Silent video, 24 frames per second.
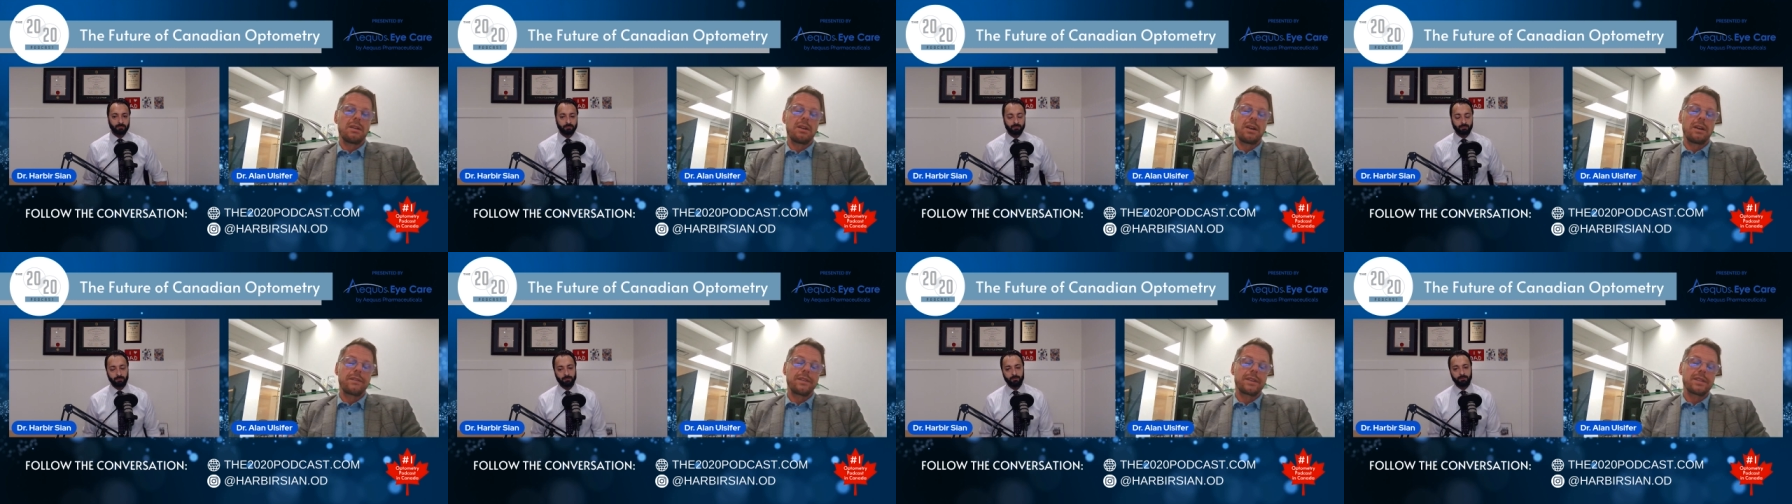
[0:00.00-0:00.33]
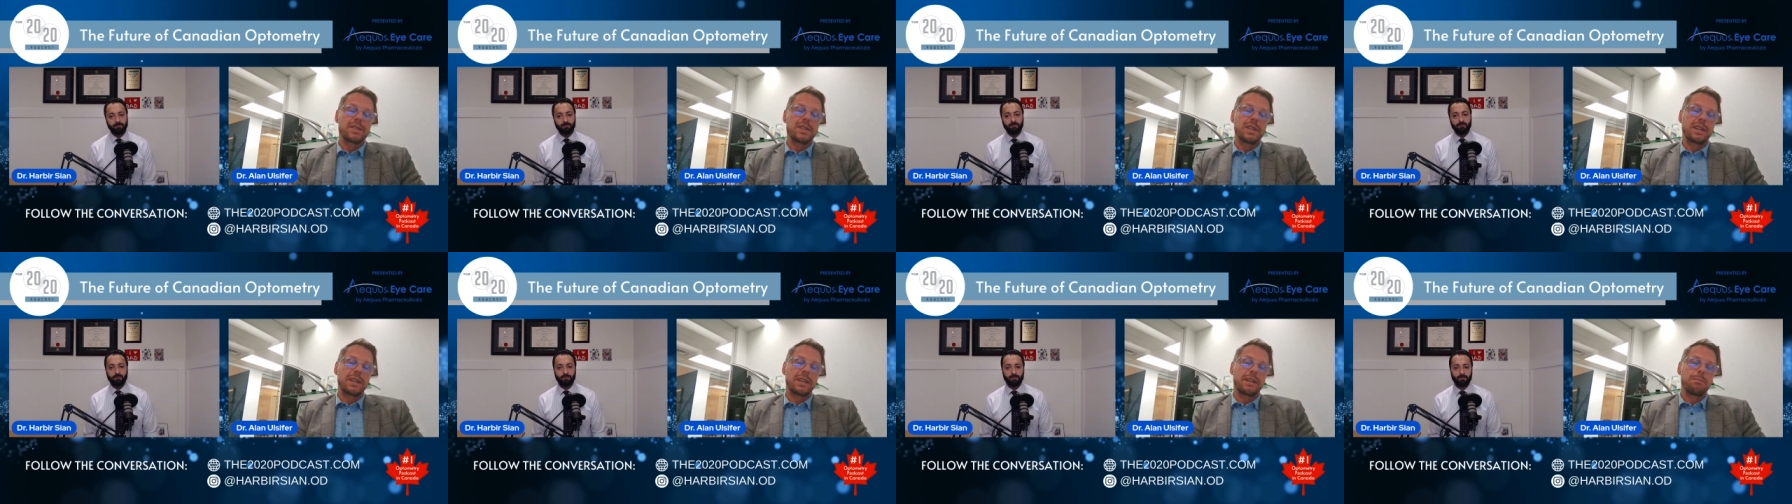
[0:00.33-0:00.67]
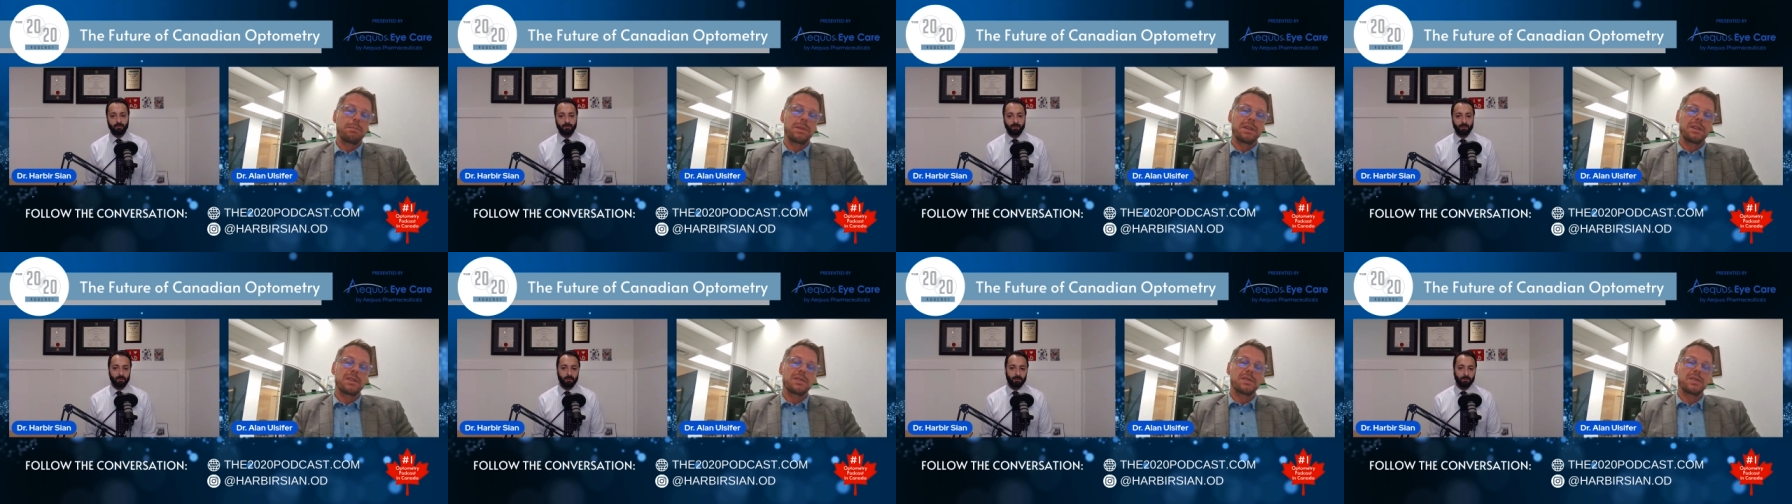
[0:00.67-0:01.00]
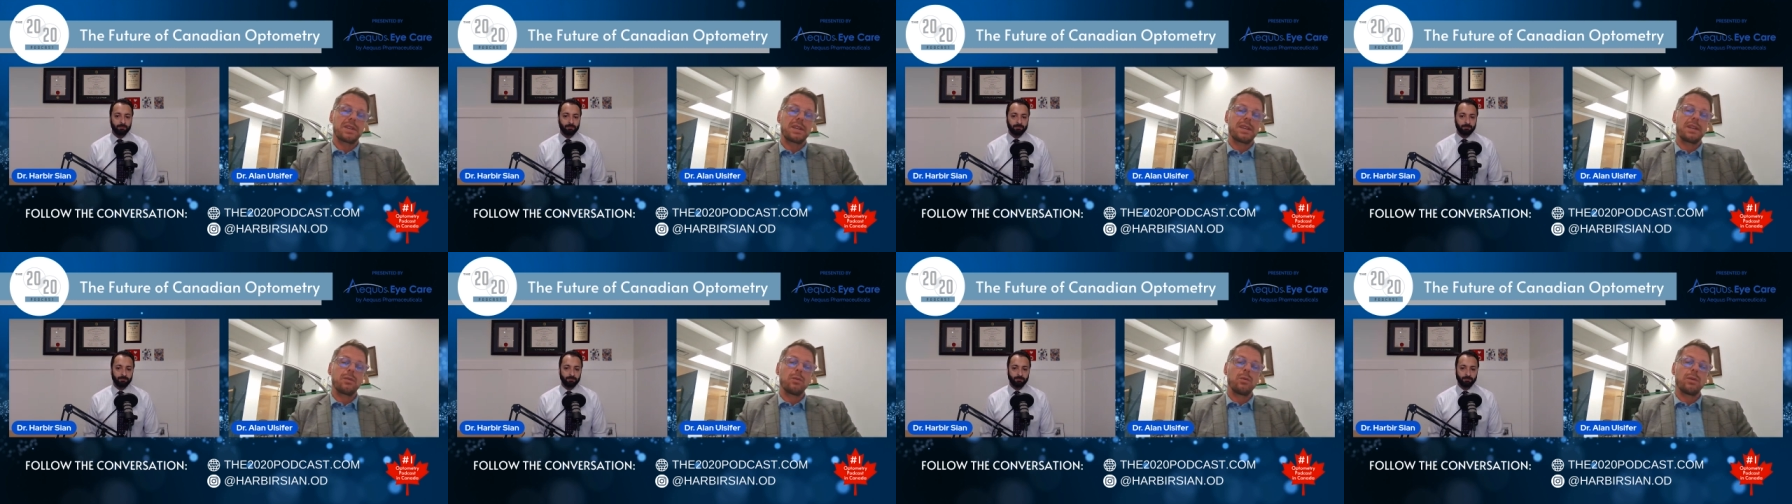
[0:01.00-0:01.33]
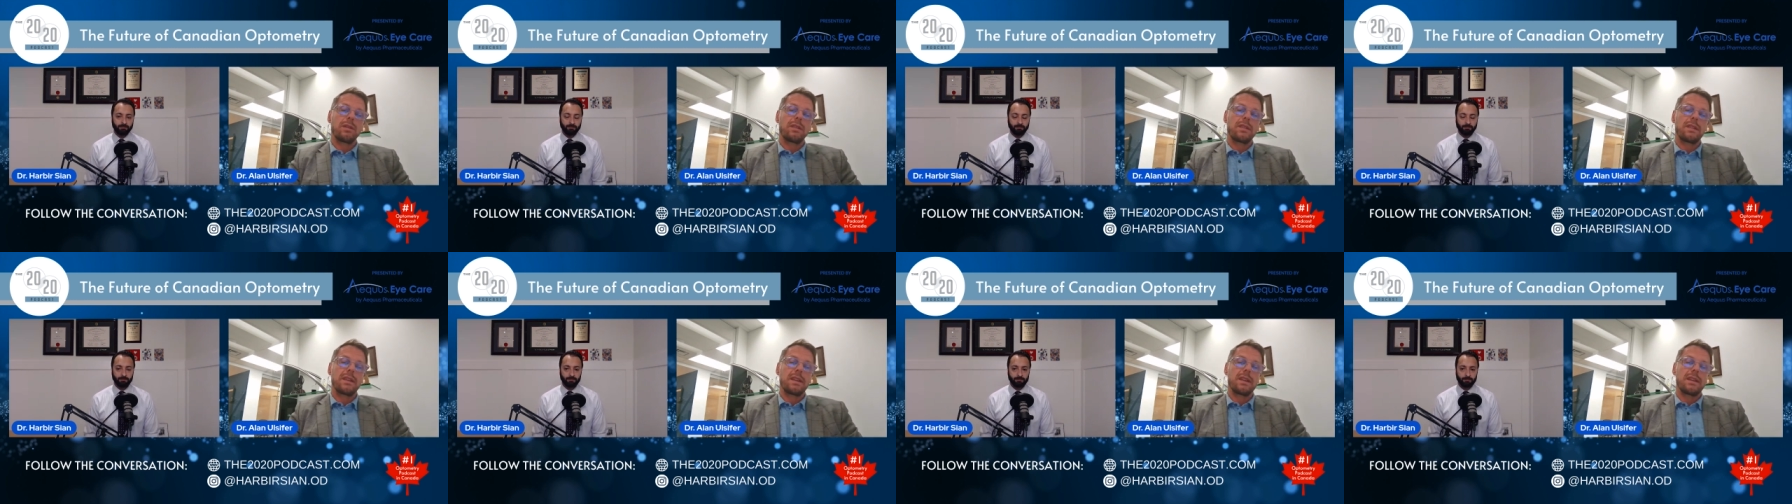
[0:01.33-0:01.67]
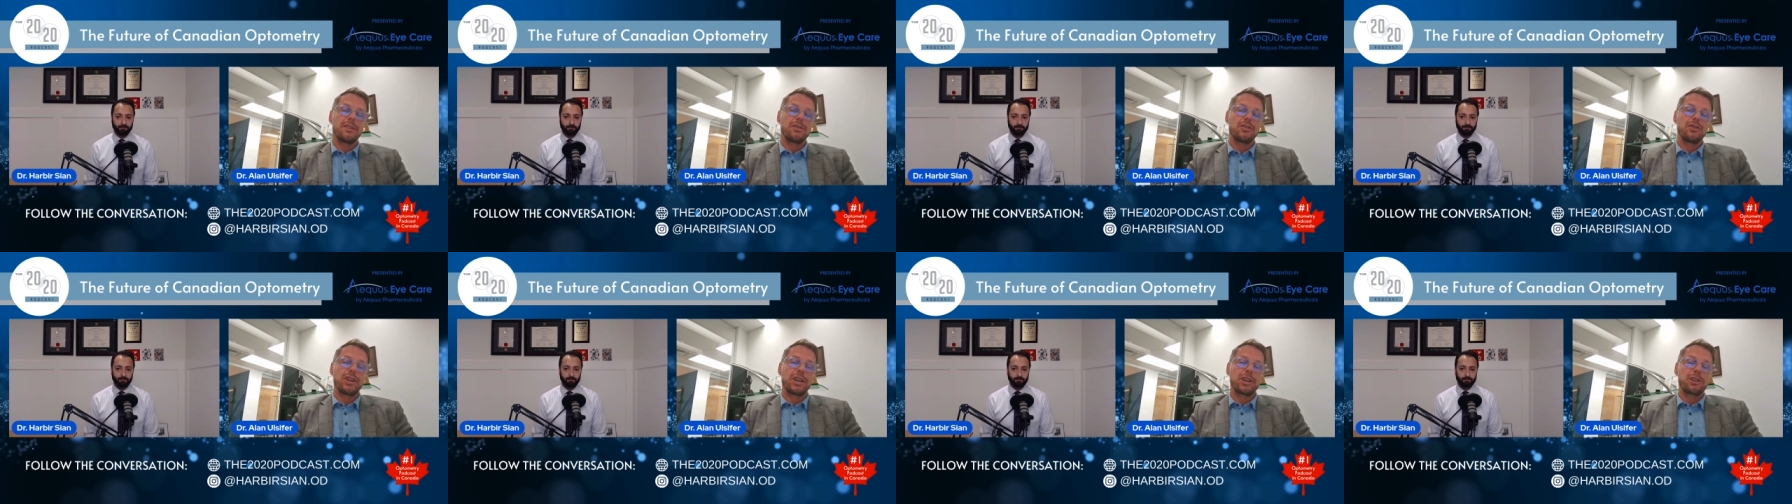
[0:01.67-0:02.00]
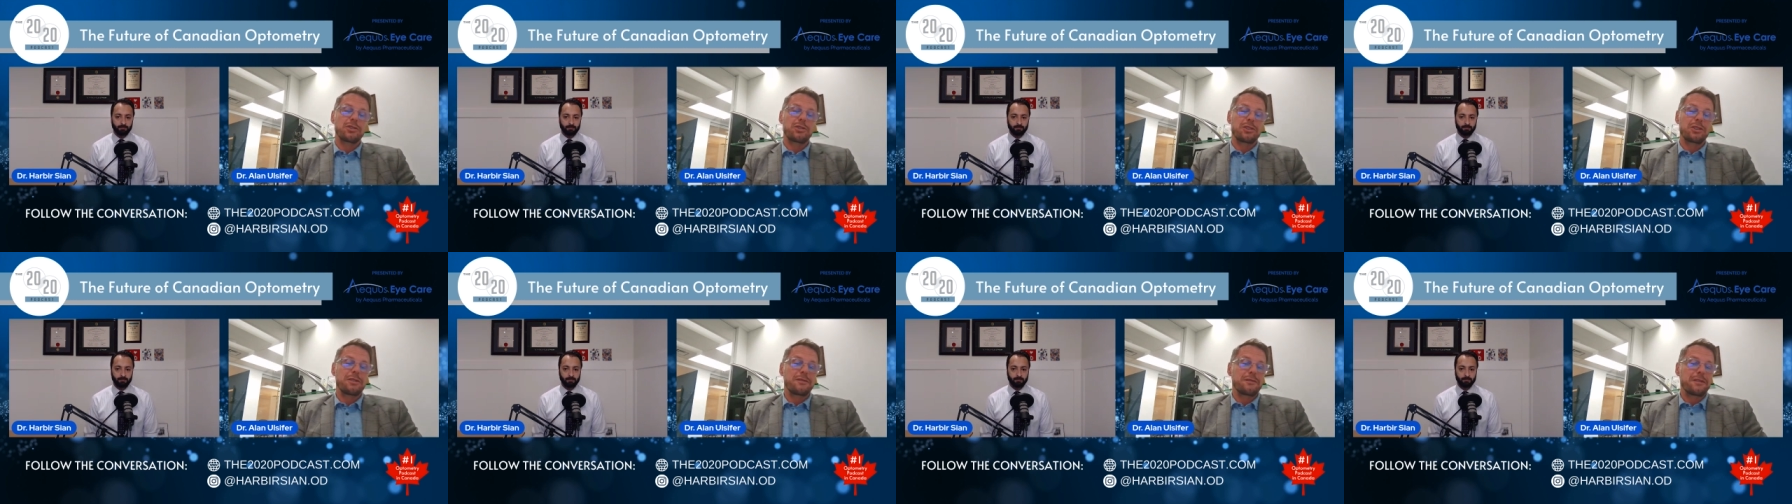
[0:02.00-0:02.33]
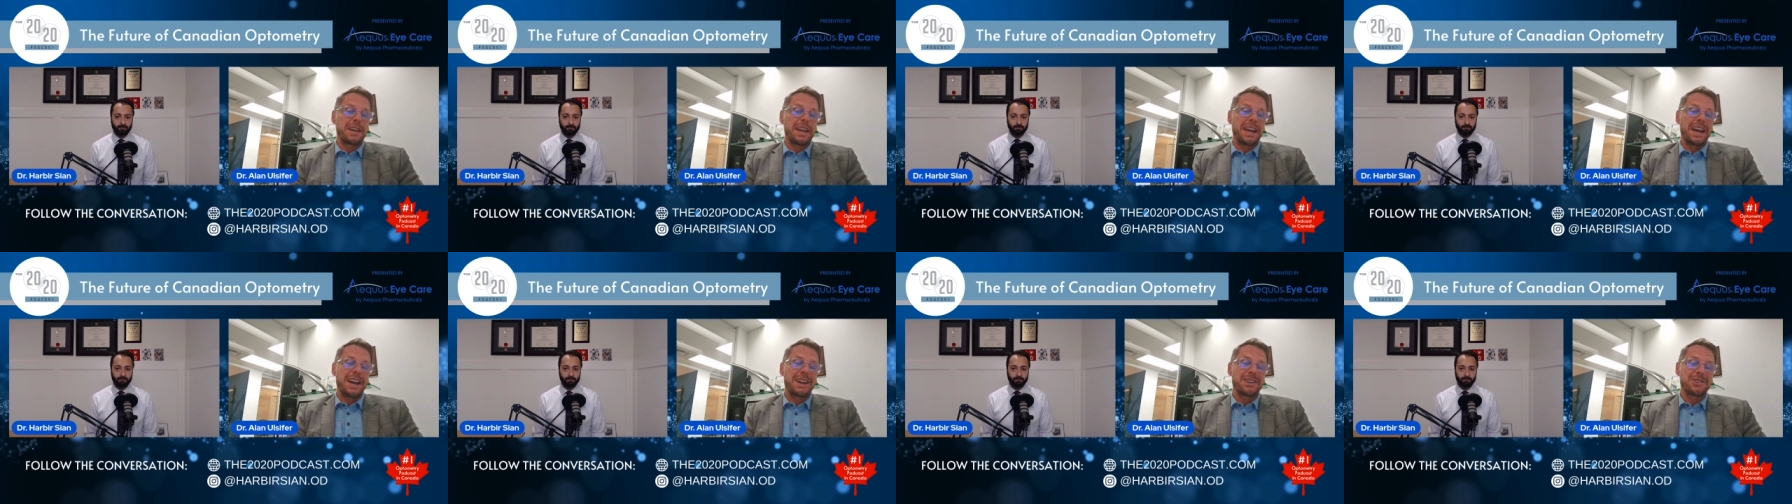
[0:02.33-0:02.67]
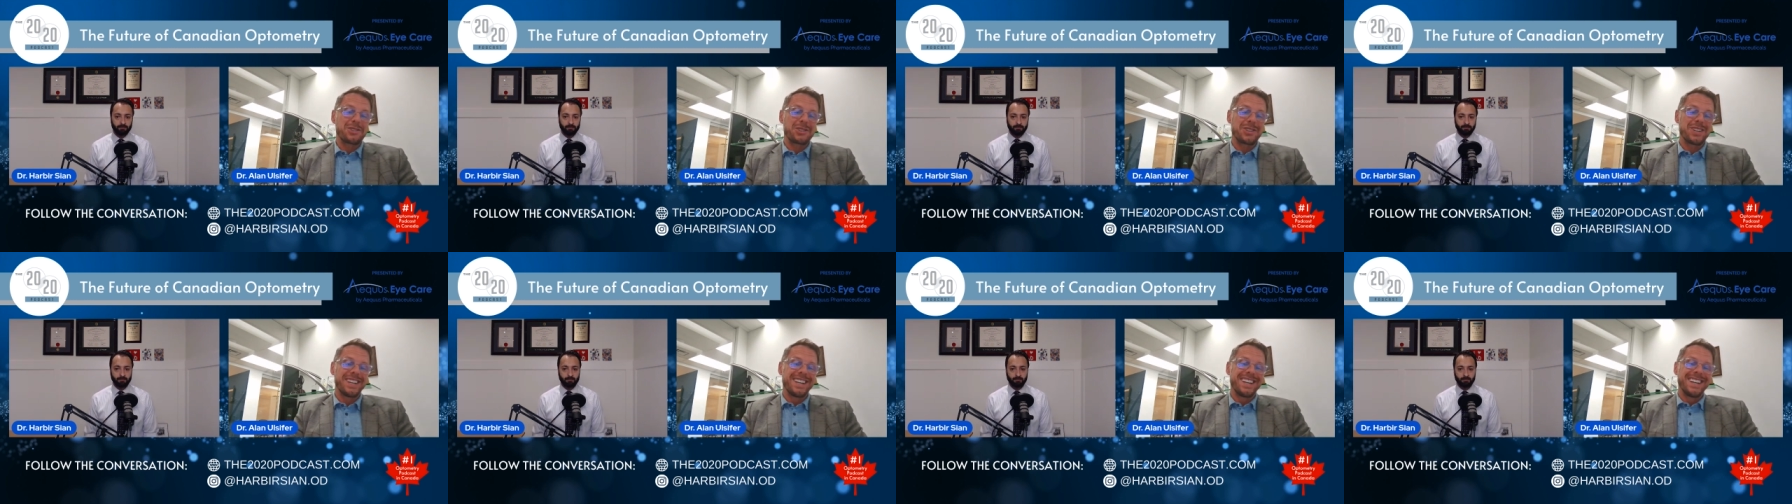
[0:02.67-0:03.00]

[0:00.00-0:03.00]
obviously in BC with the injection of cash